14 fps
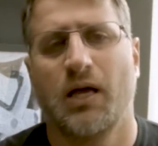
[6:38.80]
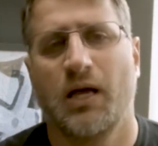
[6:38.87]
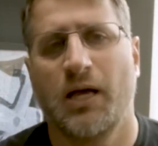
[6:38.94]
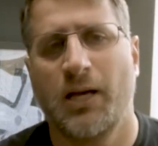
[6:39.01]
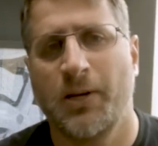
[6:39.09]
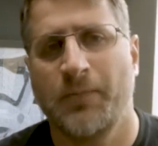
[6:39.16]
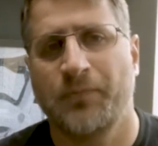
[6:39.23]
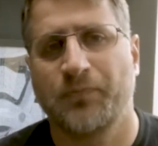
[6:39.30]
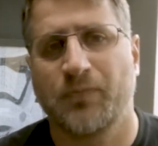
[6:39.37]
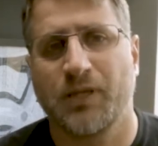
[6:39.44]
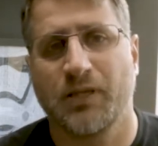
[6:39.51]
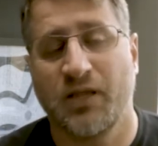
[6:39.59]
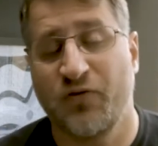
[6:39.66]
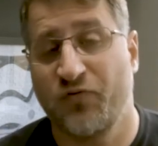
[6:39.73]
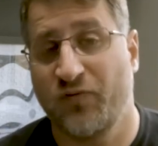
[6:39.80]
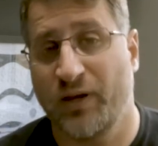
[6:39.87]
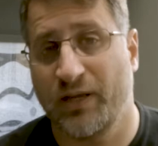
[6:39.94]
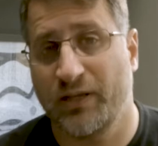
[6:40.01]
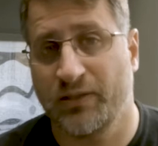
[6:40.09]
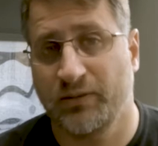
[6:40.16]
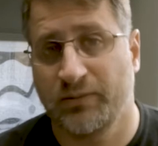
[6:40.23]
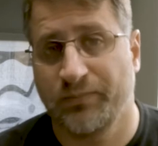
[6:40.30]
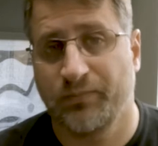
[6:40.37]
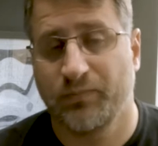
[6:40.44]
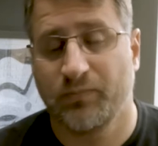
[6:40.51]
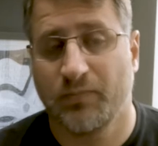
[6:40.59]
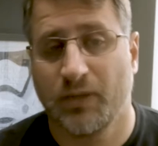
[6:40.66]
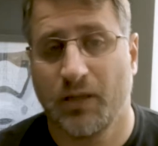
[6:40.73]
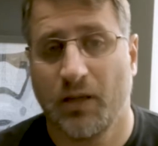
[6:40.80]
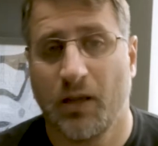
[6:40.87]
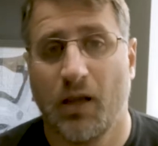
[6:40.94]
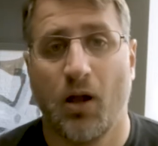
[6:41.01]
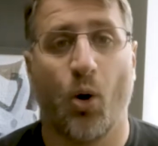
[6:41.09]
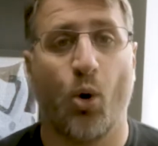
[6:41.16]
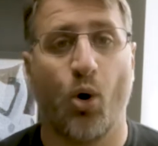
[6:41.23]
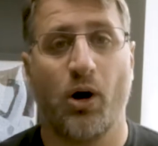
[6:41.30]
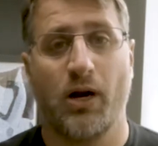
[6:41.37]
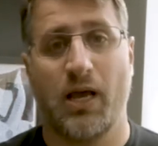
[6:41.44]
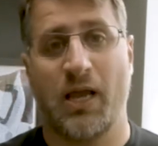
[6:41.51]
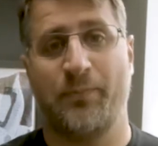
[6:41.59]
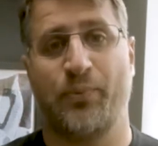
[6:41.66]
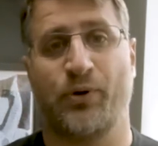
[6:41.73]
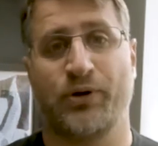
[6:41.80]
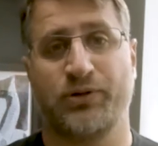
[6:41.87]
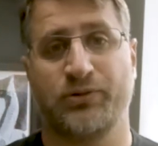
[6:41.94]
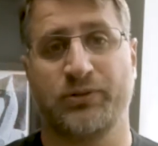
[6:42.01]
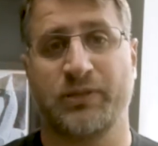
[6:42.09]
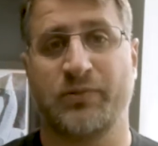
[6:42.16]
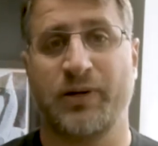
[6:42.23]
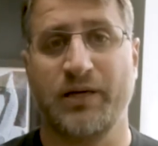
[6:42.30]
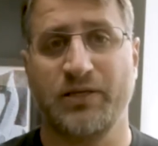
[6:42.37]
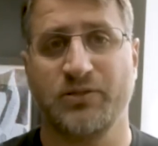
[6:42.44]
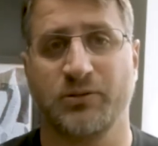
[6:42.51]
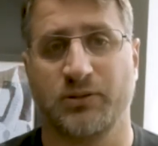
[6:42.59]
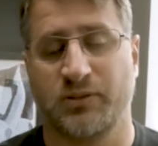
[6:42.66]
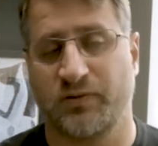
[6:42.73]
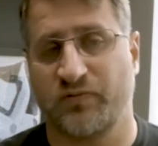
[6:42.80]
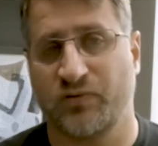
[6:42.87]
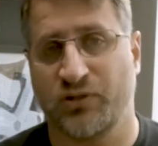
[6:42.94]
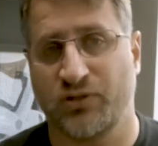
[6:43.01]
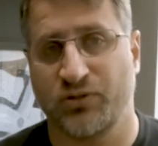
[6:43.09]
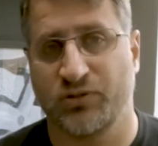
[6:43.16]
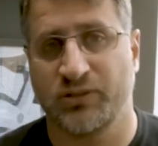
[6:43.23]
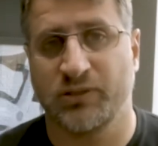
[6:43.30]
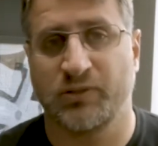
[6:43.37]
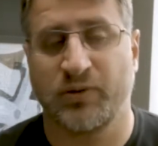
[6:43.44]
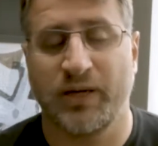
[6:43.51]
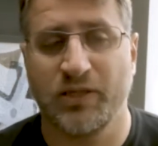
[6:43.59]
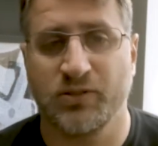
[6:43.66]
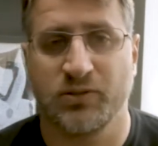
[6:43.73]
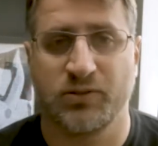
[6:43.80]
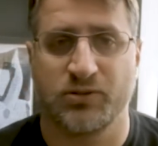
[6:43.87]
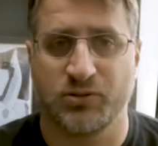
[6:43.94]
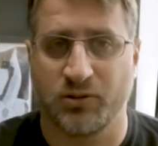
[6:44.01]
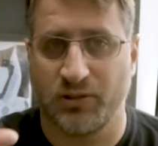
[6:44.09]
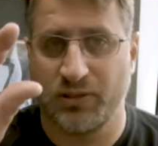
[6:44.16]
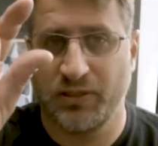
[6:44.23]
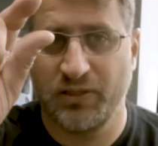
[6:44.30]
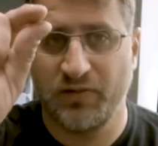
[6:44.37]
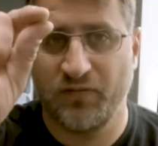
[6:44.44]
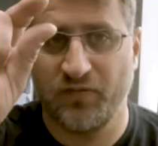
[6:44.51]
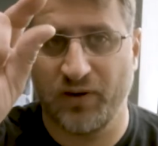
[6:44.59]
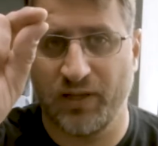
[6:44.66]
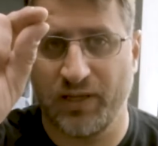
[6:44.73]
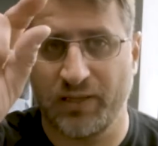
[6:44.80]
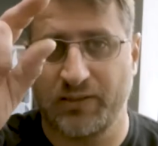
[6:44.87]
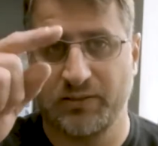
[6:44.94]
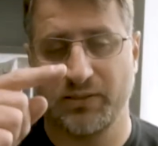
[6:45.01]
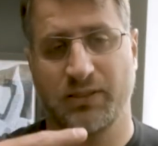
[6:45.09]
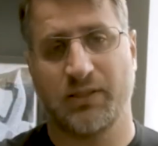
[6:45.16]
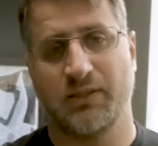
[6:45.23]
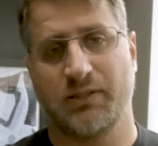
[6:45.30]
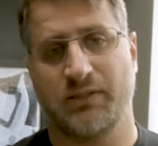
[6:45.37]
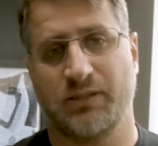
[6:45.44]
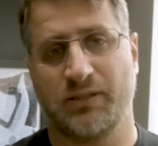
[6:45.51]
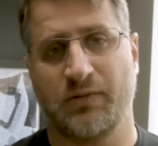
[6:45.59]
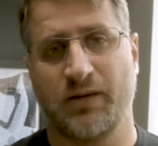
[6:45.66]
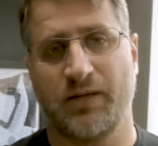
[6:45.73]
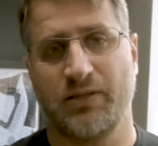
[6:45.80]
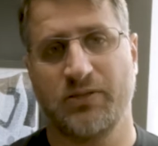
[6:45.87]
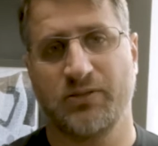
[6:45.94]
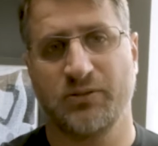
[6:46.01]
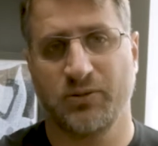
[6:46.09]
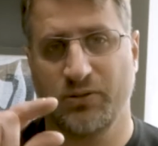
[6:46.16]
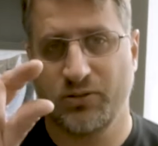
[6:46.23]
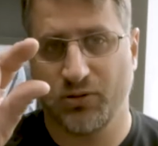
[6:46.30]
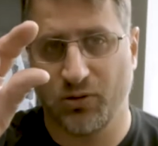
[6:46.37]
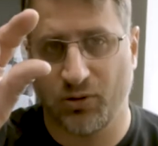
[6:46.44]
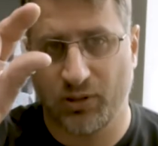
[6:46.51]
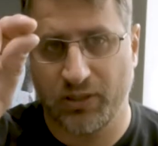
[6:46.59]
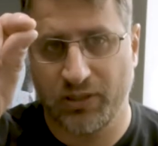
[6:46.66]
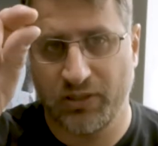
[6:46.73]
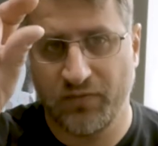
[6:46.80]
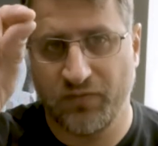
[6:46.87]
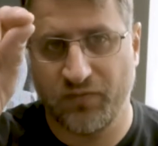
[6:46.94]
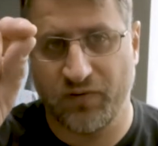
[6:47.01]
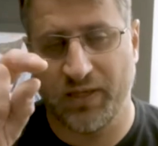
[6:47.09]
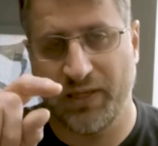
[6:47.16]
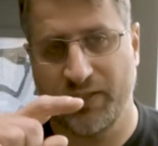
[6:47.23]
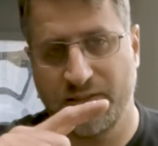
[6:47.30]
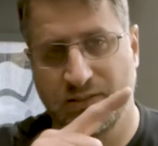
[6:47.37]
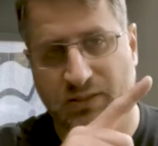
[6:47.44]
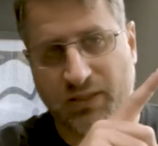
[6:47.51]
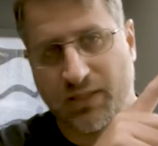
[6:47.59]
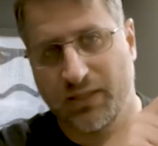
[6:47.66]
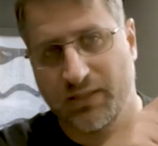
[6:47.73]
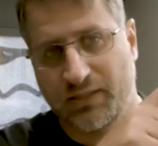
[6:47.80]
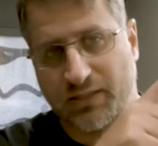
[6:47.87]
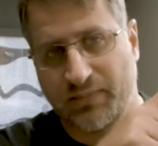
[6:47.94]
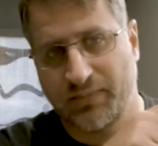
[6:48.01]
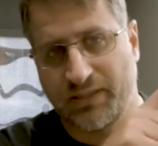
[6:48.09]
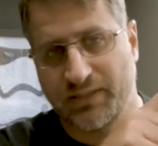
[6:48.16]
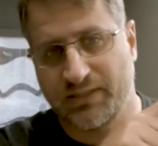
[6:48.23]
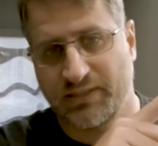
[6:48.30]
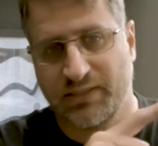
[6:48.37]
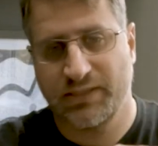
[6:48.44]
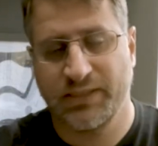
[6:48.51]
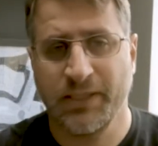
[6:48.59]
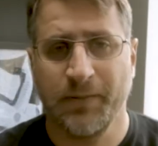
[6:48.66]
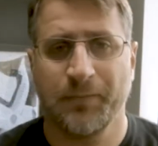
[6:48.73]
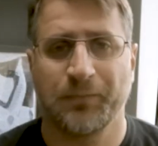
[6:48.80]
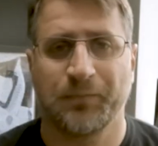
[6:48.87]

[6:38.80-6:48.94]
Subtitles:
the inflator, or I point to the dry suit if you're using dry suit. So inflate the dry suit or inflate the BCD.